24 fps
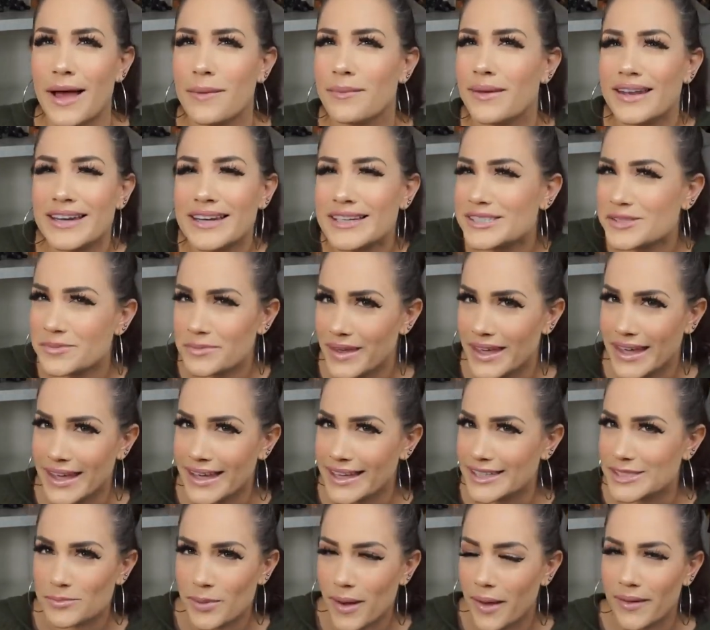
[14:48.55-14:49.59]
I mean, it's
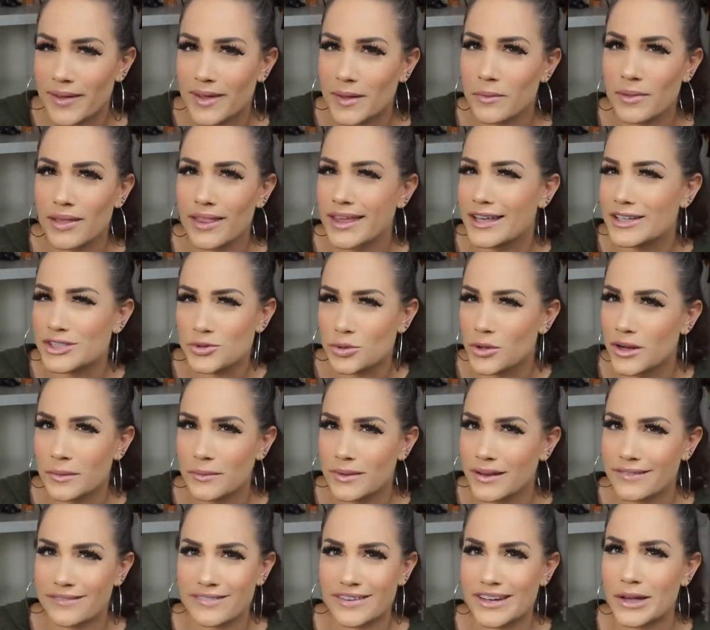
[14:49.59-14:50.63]
me. It's probably gonna be like a
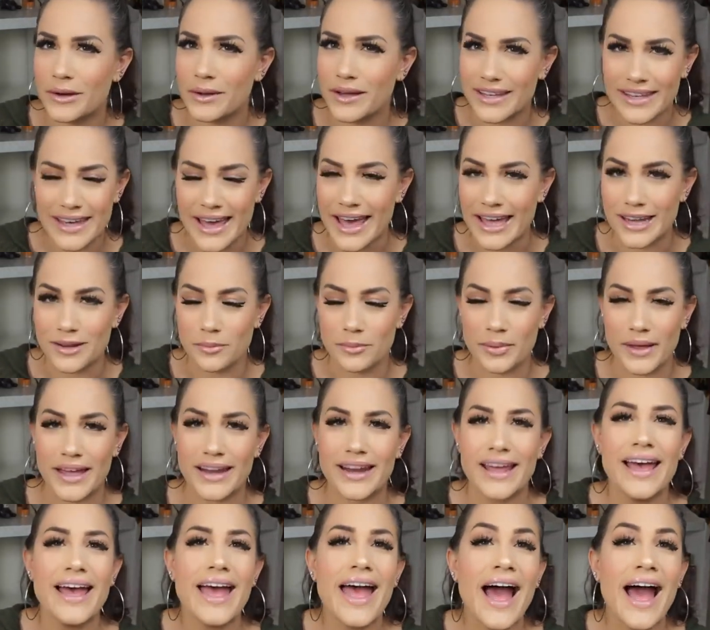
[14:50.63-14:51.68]
20-minute video again, but